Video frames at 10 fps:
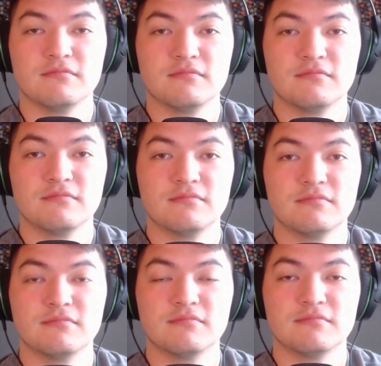
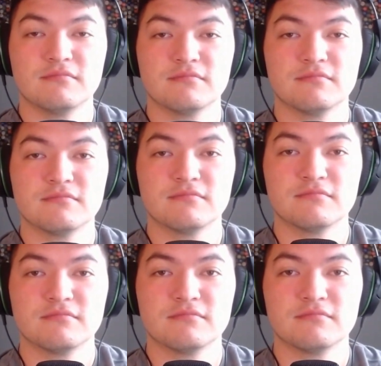
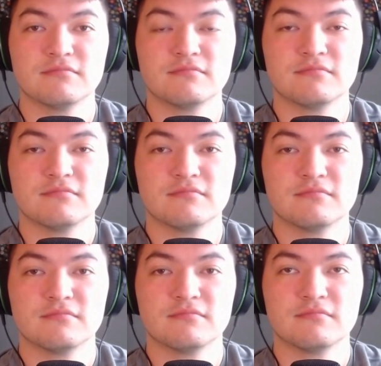
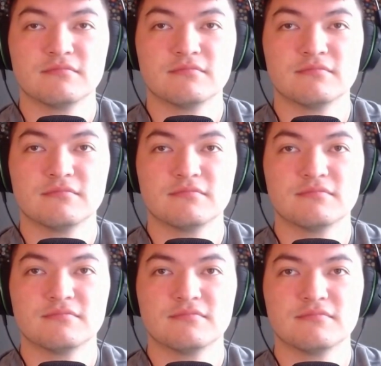
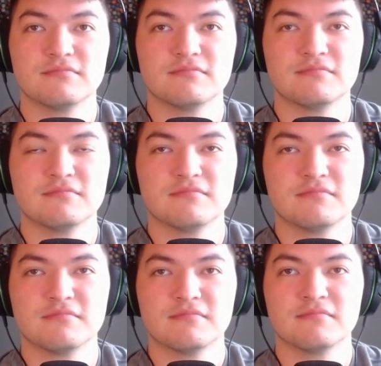
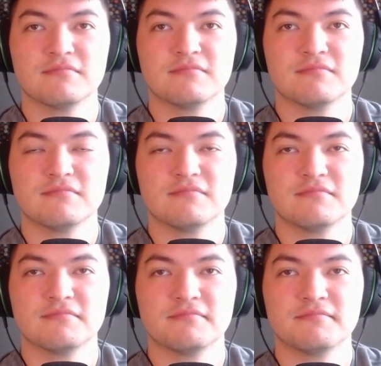
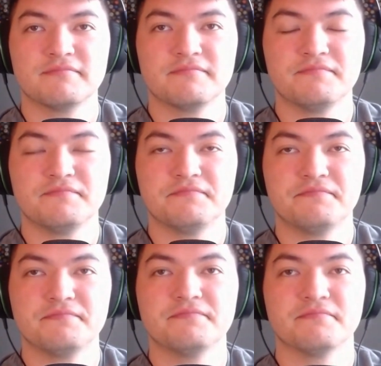
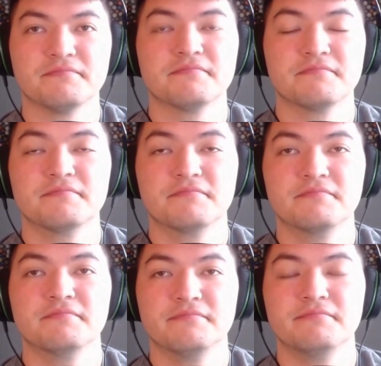
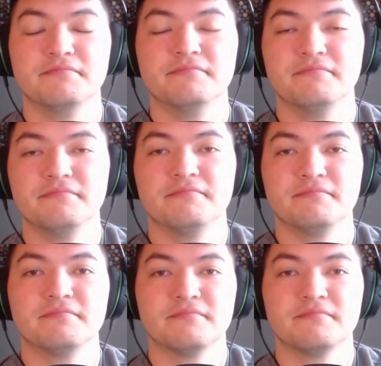[no speech]